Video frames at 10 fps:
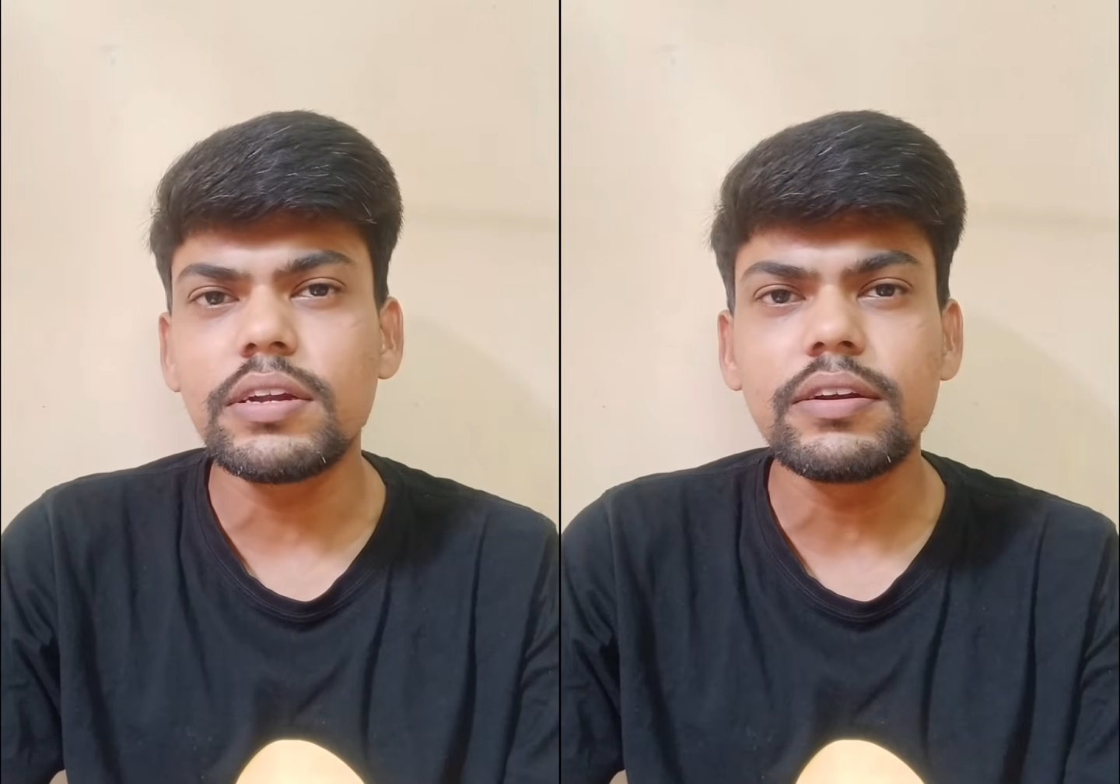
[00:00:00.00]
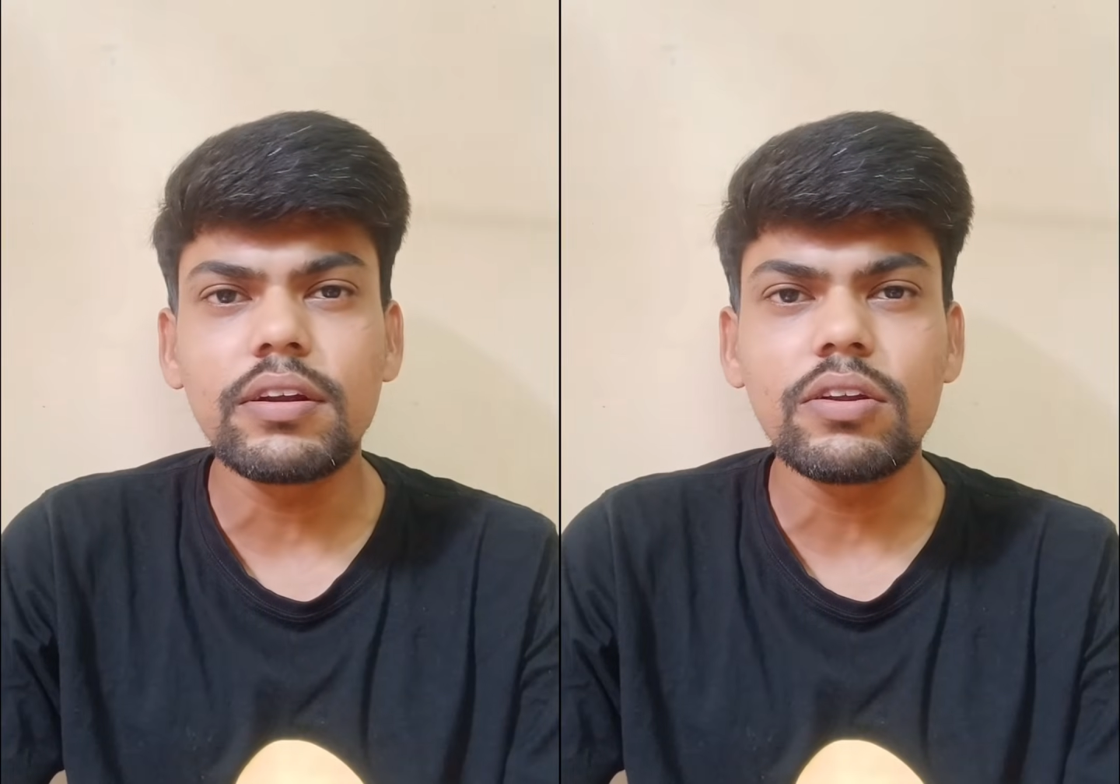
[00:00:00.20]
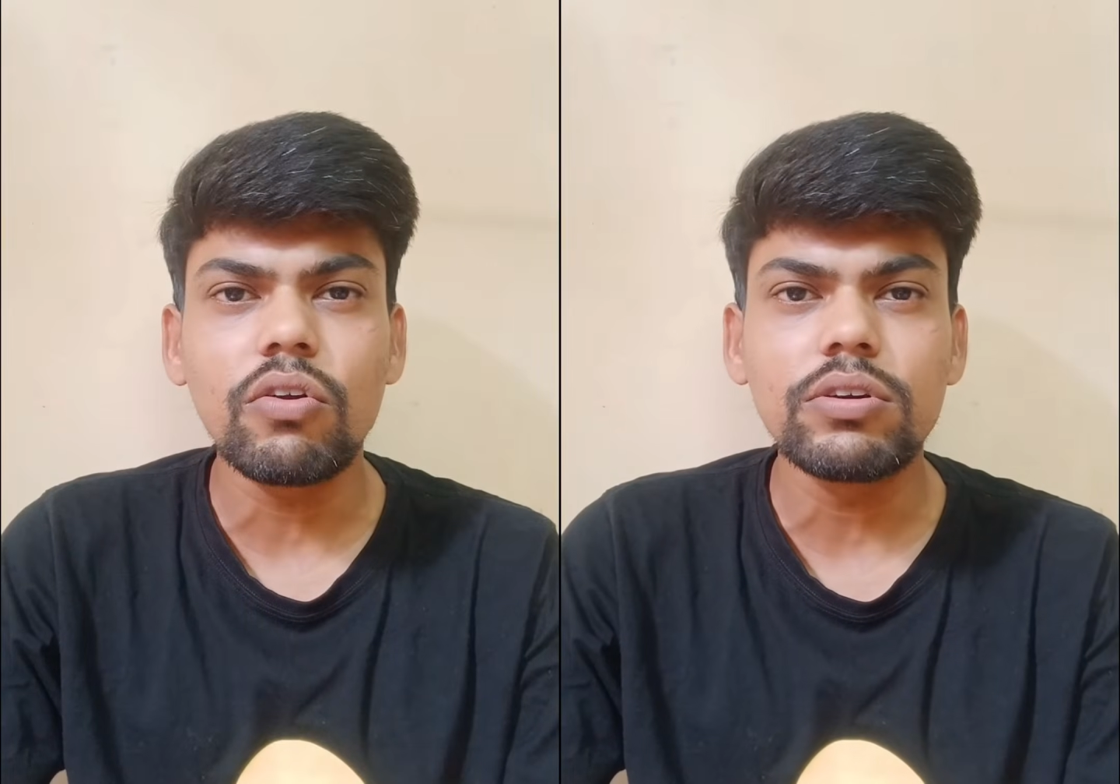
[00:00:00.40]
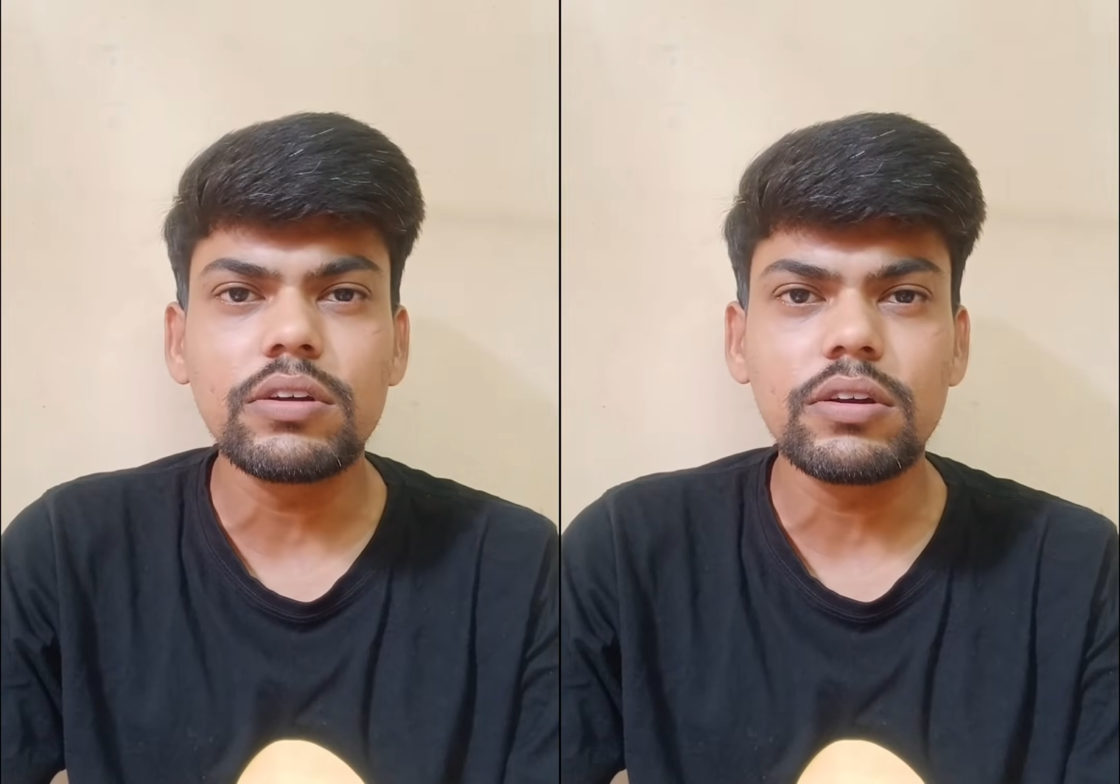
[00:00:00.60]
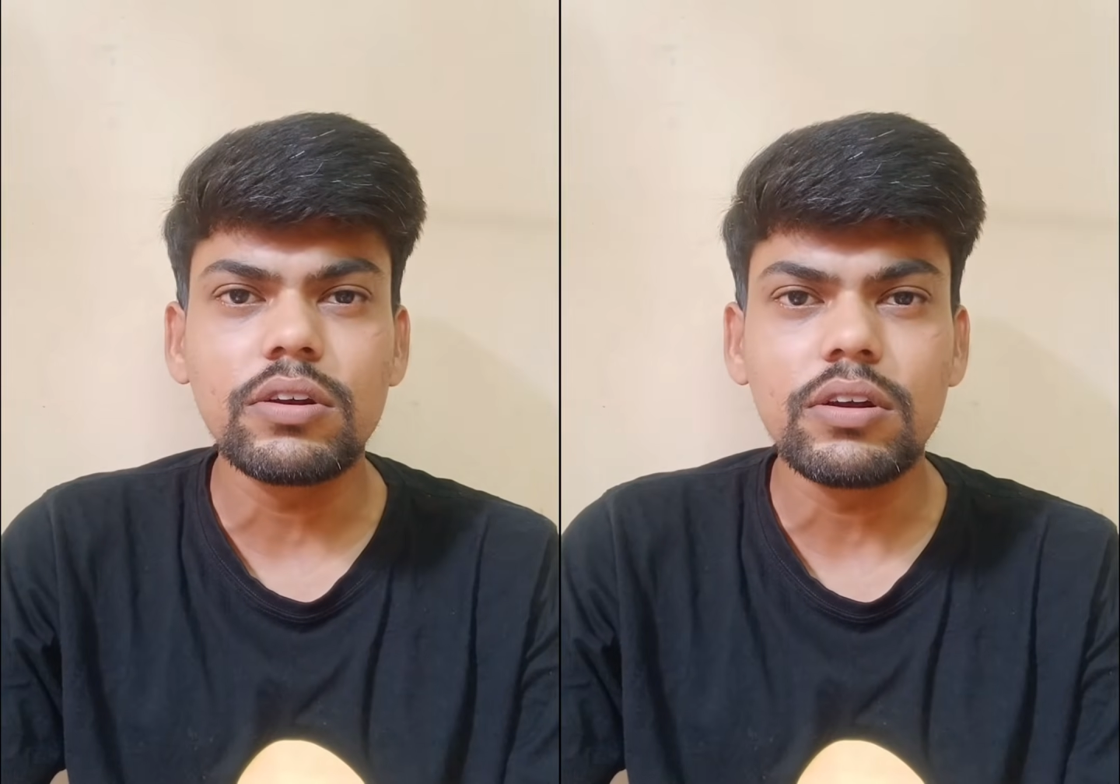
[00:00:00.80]
internal
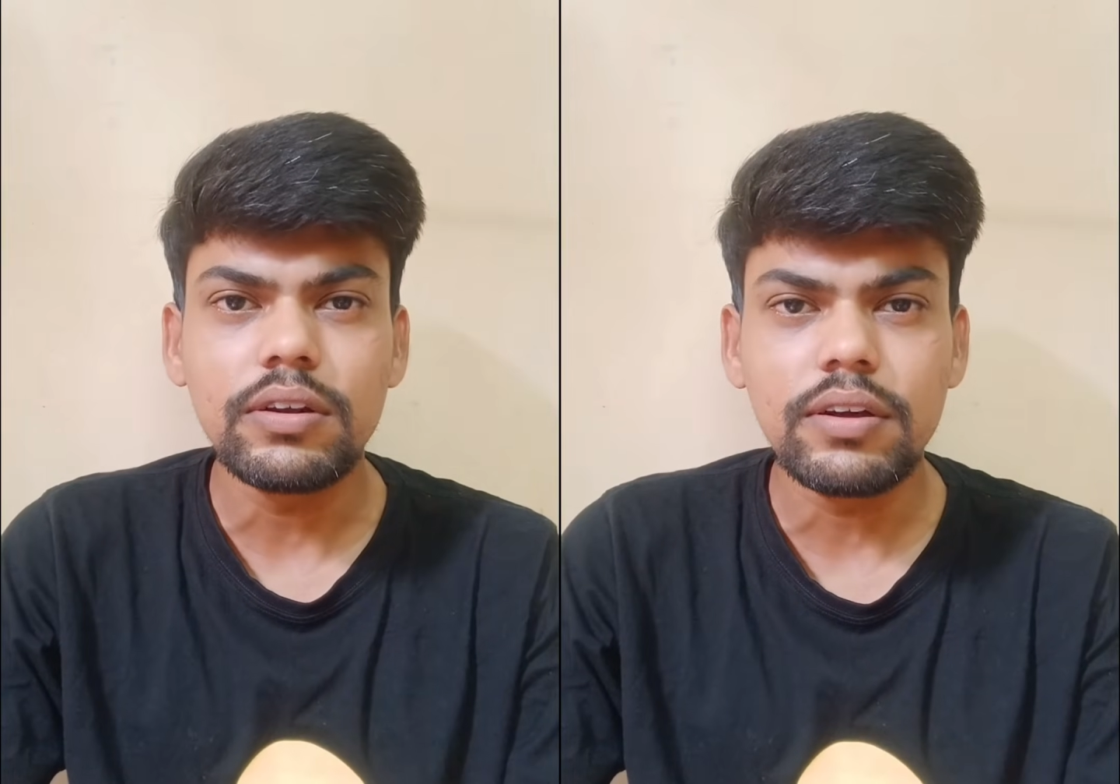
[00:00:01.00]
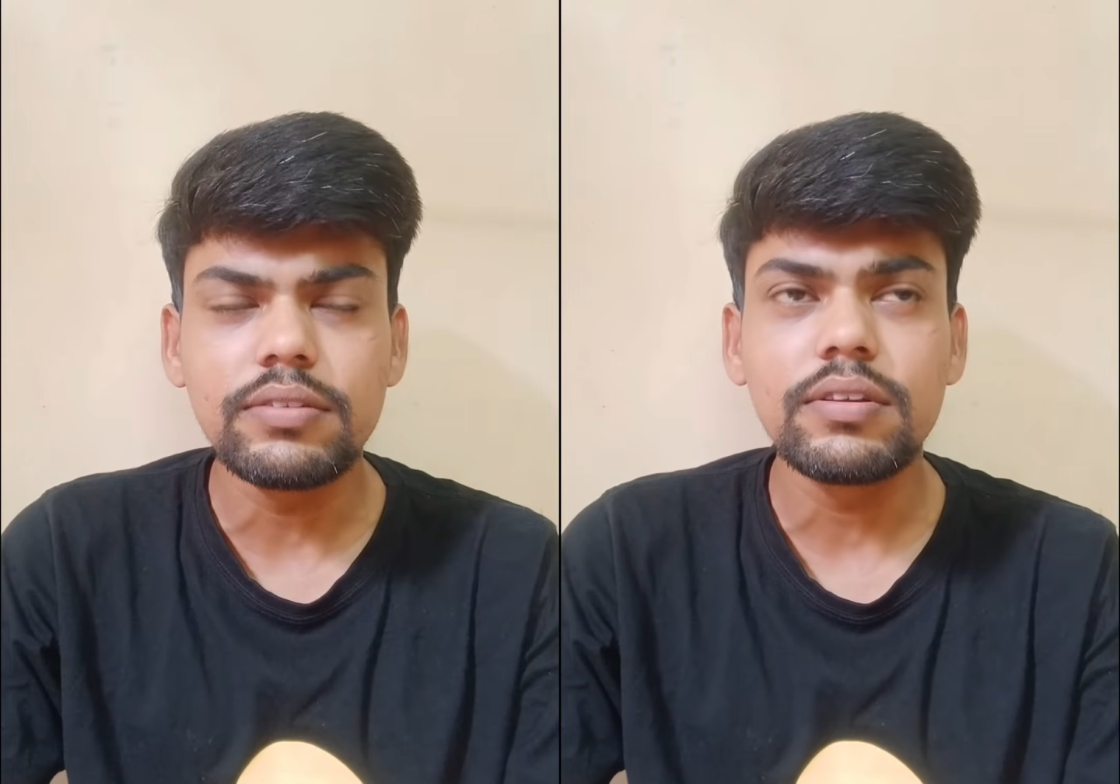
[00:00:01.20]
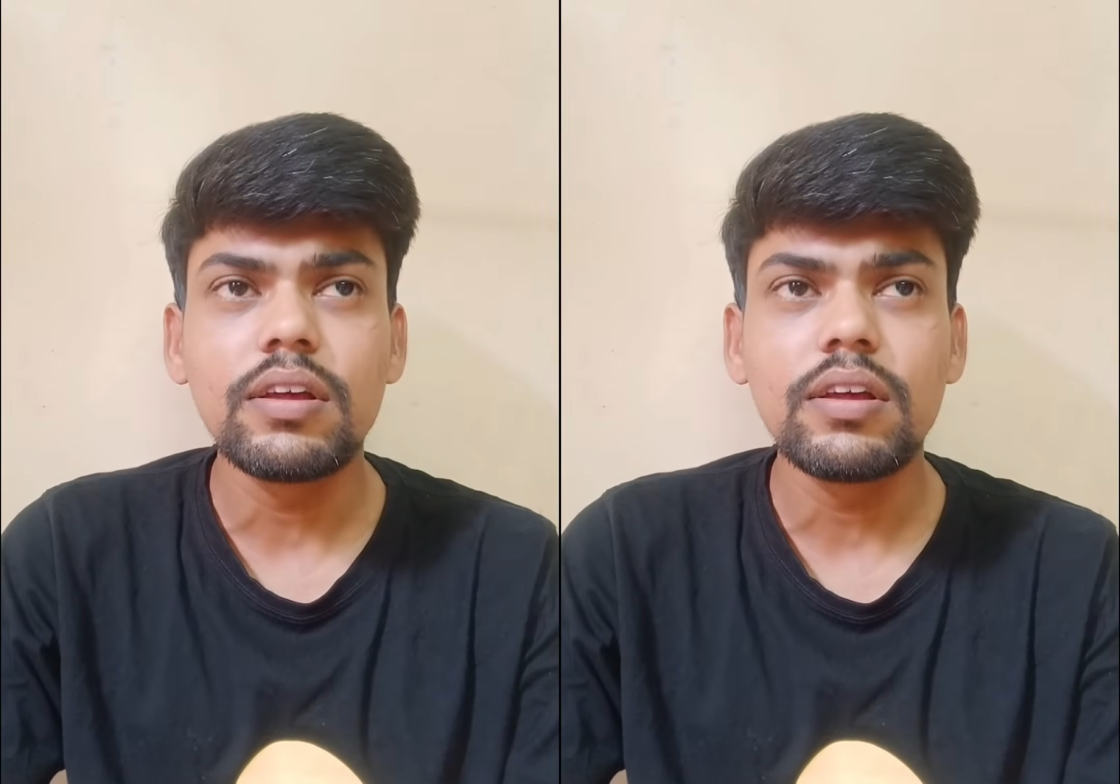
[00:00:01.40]
auditor does,